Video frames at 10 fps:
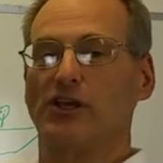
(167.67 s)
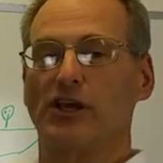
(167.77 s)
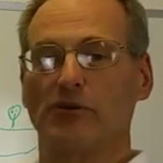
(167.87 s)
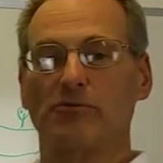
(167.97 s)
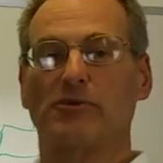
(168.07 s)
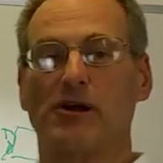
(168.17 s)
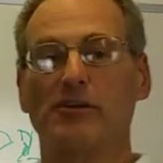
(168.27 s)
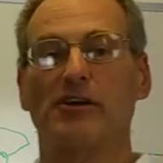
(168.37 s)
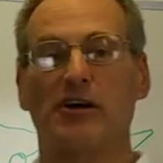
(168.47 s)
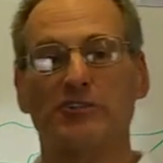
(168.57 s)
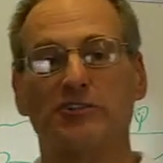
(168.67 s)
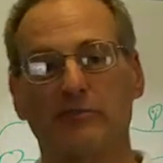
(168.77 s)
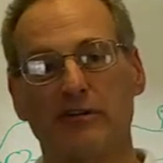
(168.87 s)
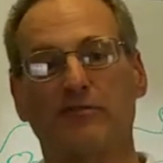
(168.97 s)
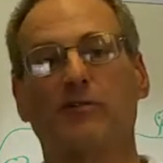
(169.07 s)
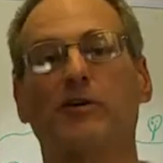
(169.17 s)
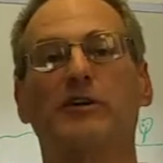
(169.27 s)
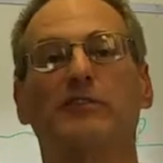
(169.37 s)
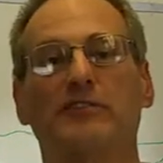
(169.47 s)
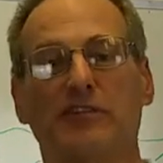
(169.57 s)
it would probably cost you around
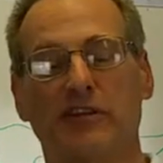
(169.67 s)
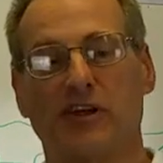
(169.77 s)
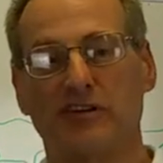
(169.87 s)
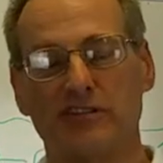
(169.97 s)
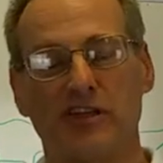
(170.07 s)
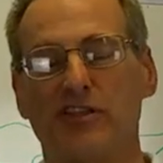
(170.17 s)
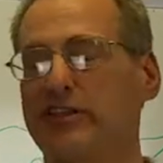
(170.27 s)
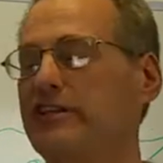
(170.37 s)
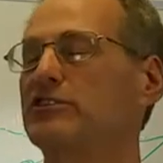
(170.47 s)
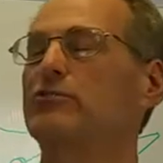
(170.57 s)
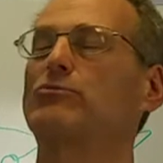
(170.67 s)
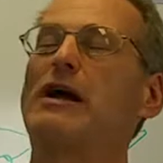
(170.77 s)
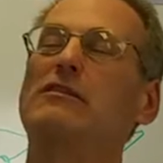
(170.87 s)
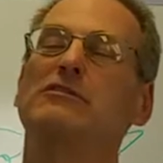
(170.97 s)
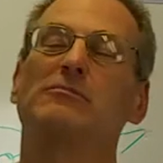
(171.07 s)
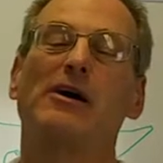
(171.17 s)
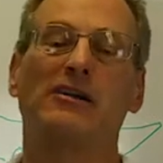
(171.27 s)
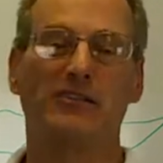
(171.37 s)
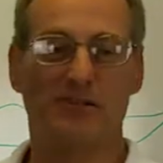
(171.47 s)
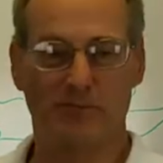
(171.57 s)
$450. These are
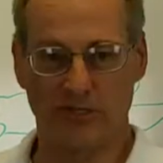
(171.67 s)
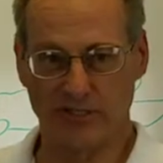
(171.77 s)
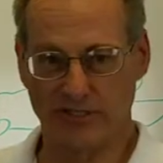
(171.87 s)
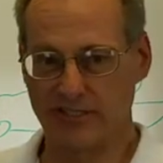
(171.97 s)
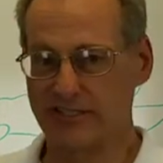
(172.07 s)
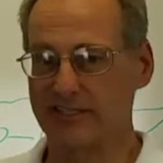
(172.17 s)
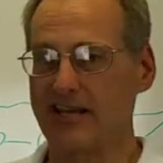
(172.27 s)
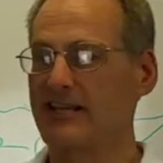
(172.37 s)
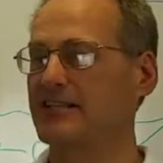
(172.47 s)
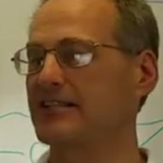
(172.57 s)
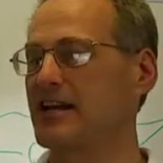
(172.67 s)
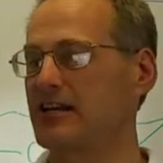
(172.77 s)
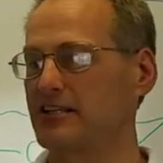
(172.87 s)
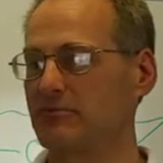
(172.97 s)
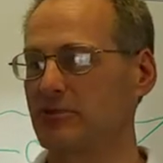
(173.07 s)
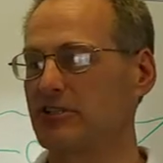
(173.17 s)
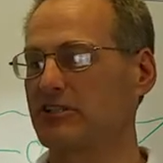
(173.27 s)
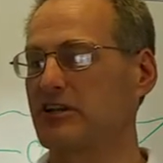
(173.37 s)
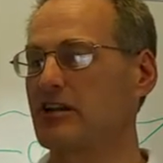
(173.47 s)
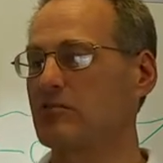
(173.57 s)
roundabout numbers. This is not an exact number. It's
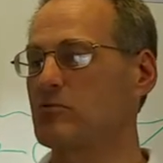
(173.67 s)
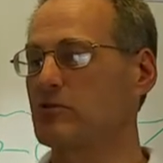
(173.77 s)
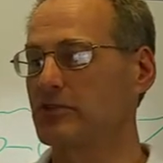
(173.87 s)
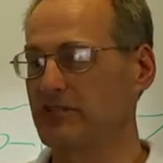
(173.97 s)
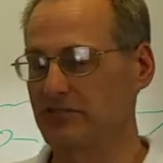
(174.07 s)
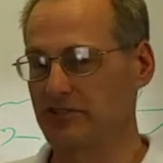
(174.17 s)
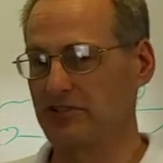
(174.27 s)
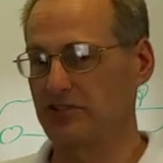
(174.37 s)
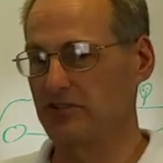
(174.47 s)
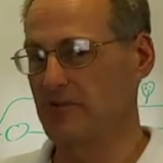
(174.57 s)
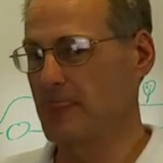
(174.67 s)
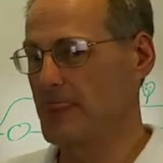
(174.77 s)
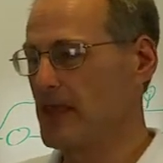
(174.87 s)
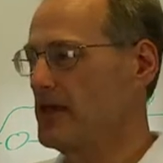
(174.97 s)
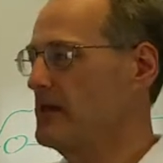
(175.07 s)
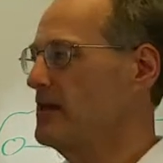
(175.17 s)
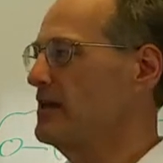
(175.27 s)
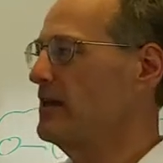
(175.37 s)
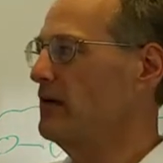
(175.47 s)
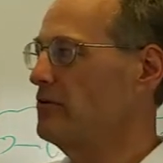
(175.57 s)
not a quote given to you.
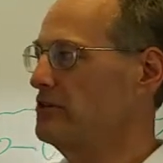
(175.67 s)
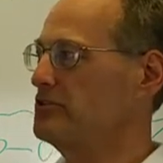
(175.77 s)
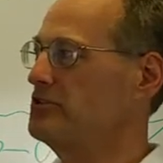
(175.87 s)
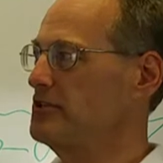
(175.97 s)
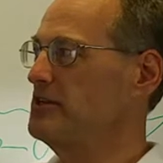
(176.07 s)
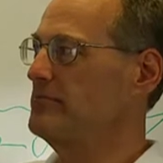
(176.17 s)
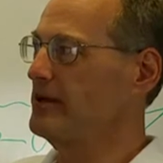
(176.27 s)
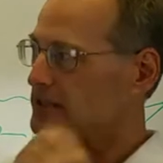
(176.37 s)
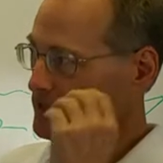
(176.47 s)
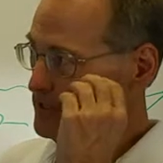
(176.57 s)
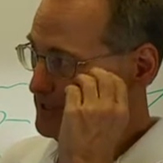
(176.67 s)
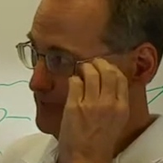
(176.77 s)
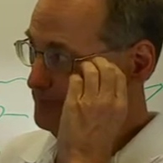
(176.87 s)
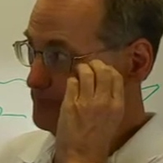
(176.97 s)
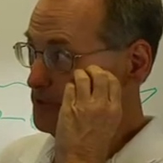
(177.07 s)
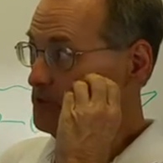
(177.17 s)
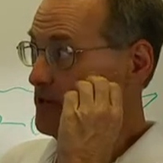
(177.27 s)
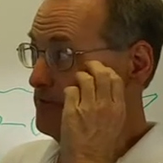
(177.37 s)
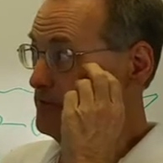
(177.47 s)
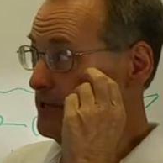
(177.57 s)
Now I want you to think about this. You're
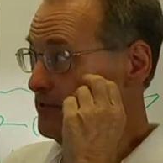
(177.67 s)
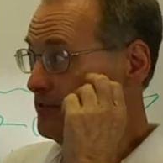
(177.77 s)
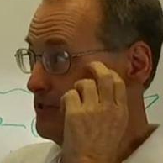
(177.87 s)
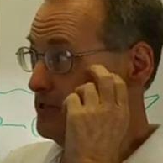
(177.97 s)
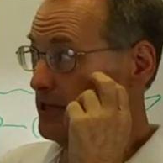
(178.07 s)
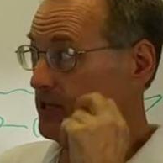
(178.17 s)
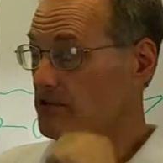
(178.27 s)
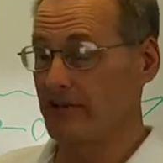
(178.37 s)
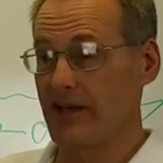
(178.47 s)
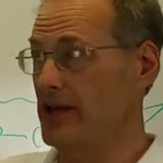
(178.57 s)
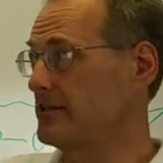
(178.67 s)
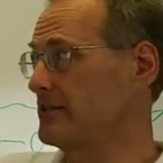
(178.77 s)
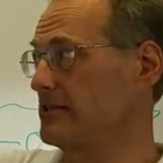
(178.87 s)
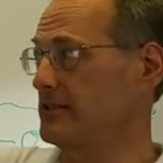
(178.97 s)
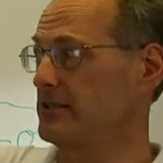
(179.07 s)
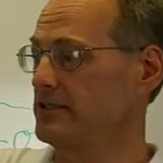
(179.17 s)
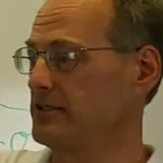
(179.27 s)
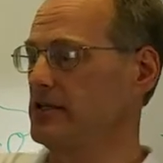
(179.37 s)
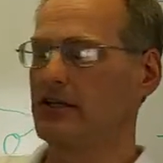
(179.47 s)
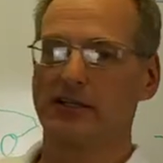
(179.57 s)
driving down the road and you get into an accident.
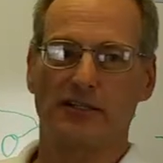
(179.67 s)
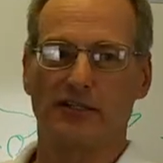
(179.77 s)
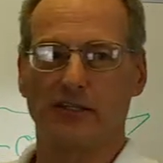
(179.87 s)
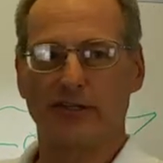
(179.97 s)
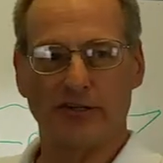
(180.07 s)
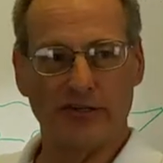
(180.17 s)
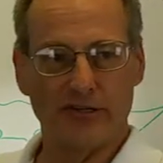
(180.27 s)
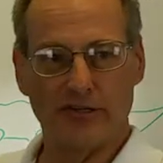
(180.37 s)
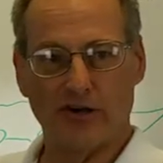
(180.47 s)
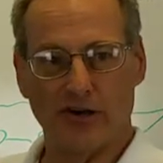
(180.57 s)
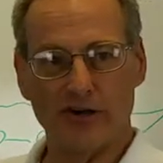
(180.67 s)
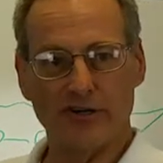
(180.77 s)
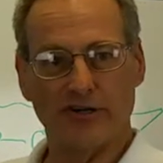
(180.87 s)
You're in your car and you're